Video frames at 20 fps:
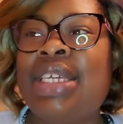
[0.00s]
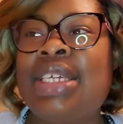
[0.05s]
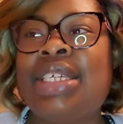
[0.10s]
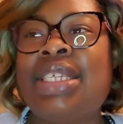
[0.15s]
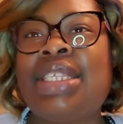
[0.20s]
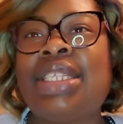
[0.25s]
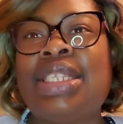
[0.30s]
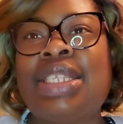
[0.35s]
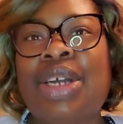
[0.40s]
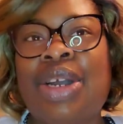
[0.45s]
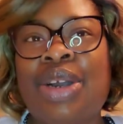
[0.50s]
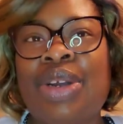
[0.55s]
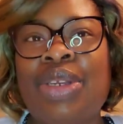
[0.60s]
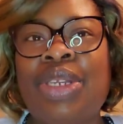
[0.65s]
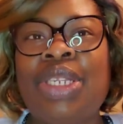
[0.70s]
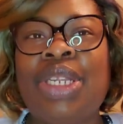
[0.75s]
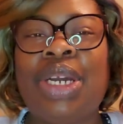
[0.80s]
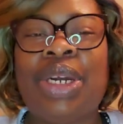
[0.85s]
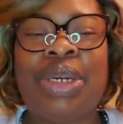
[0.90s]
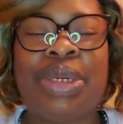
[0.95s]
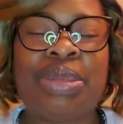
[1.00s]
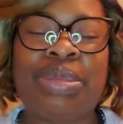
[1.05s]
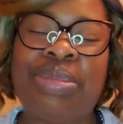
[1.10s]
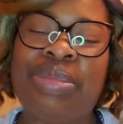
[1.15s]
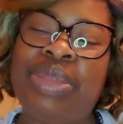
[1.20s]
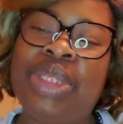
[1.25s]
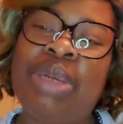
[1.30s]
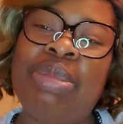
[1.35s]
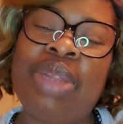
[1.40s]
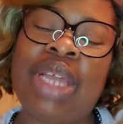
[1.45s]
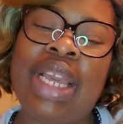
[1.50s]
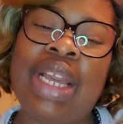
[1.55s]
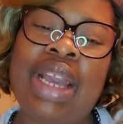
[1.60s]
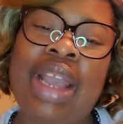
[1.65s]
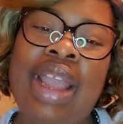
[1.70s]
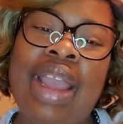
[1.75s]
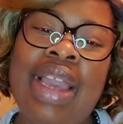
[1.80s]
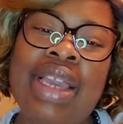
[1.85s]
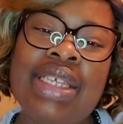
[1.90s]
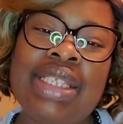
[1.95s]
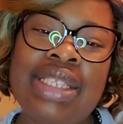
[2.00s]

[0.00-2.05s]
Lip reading: So, I'm like, all right,